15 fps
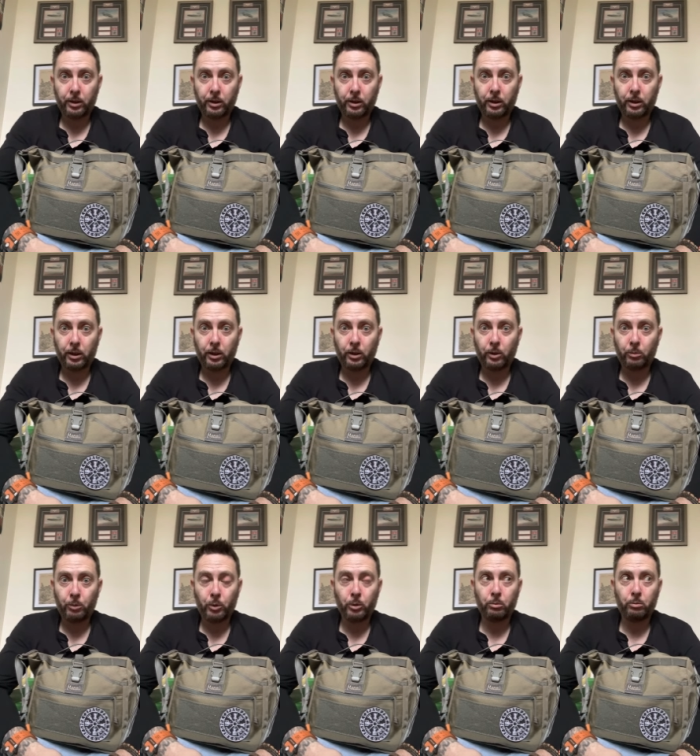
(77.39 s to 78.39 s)
Uh, and I
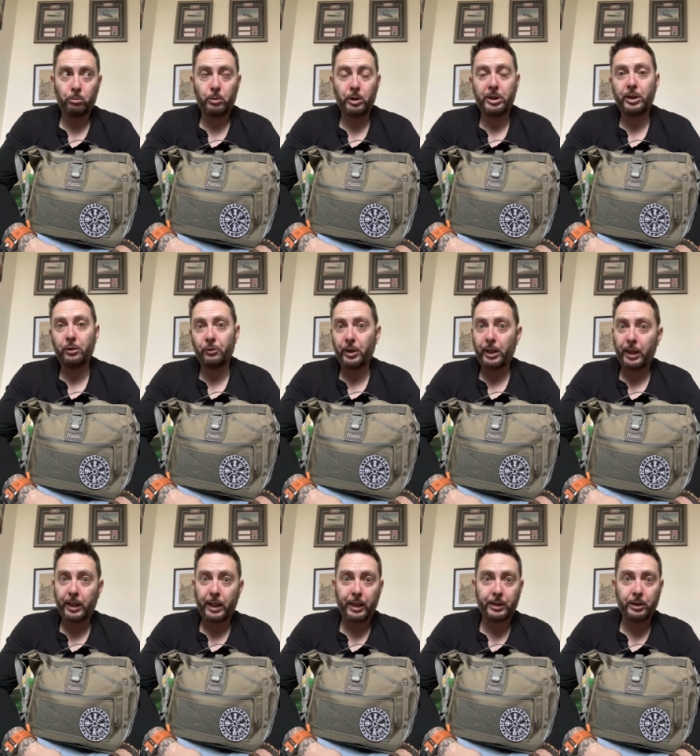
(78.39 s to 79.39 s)
put myself in that
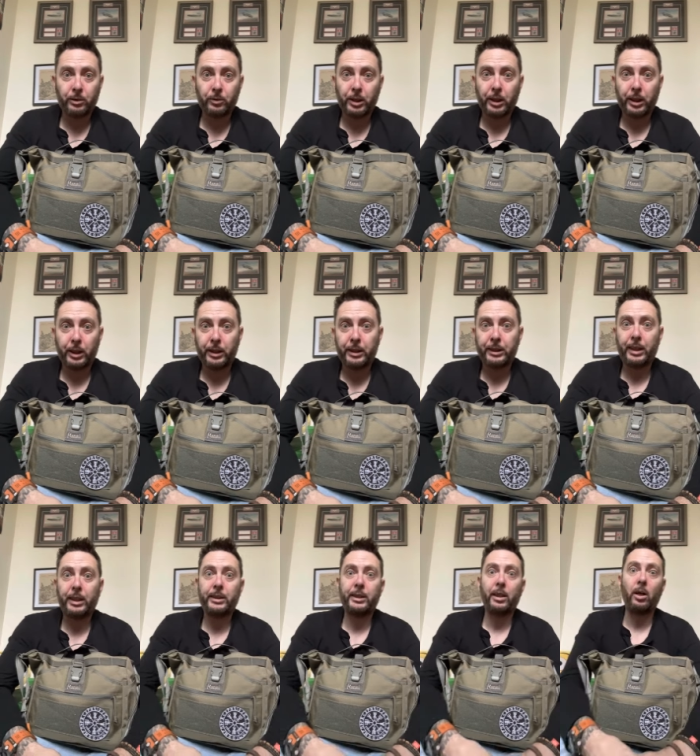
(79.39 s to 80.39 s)
category in the
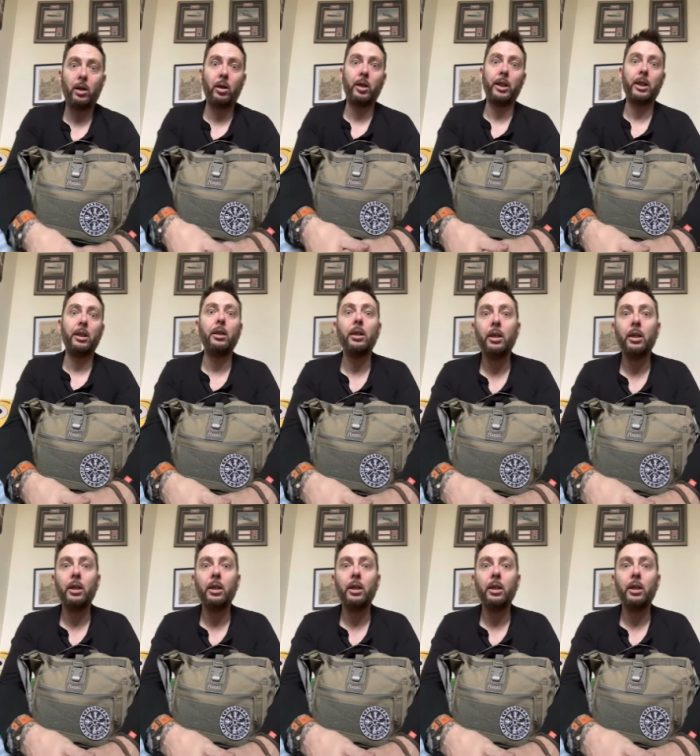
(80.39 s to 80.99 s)
sense that I